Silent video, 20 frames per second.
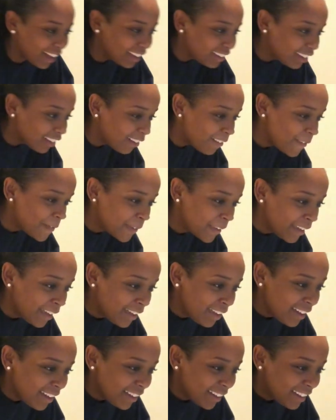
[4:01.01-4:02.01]
Hello.
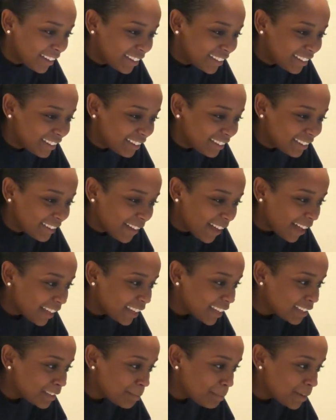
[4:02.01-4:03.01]

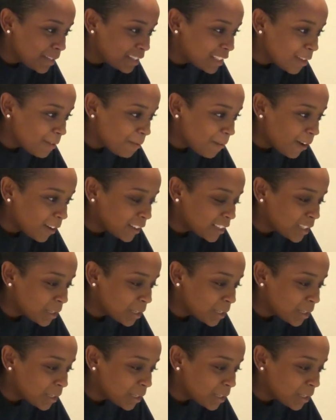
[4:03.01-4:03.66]
I like the beat so far.